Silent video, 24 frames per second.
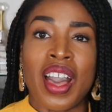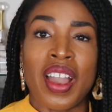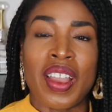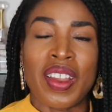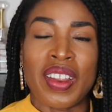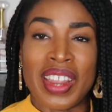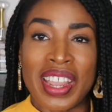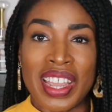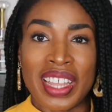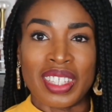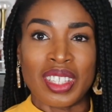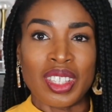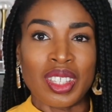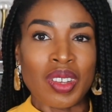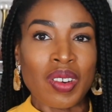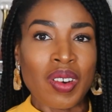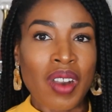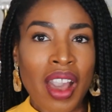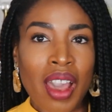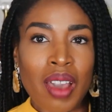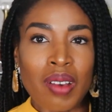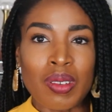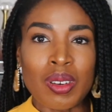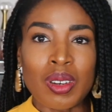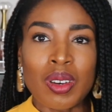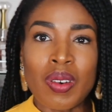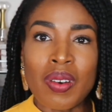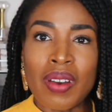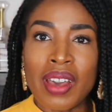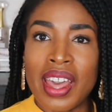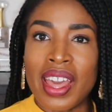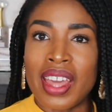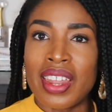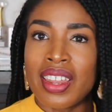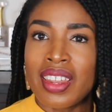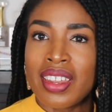Alright, so I will go
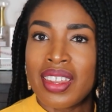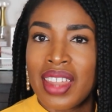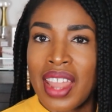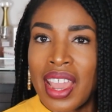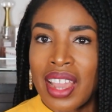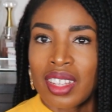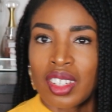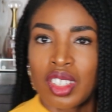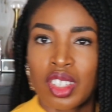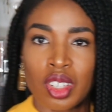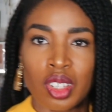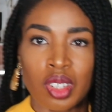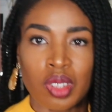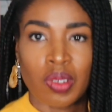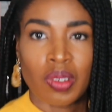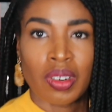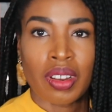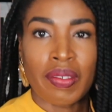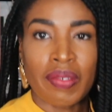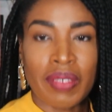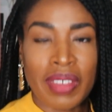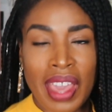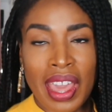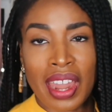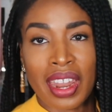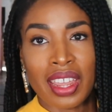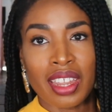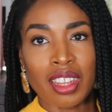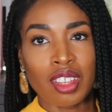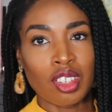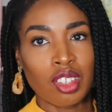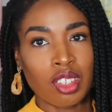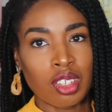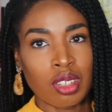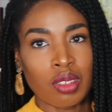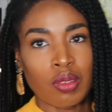ahead and next just sort of get
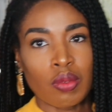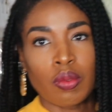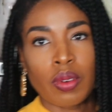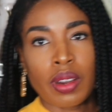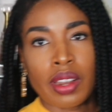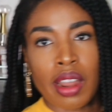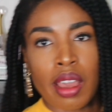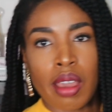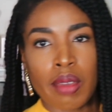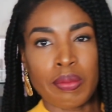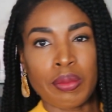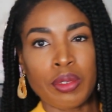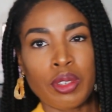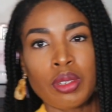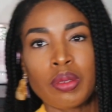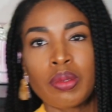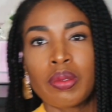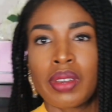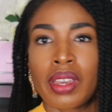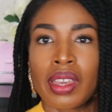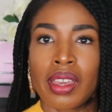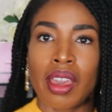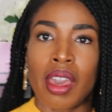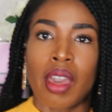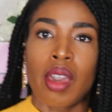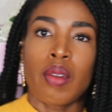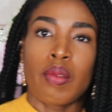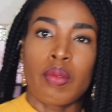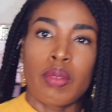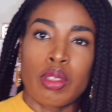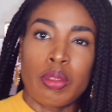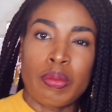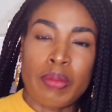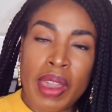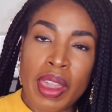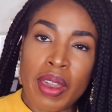into what I'm doing
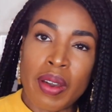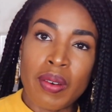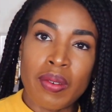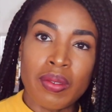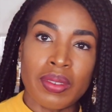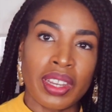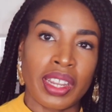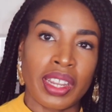with my own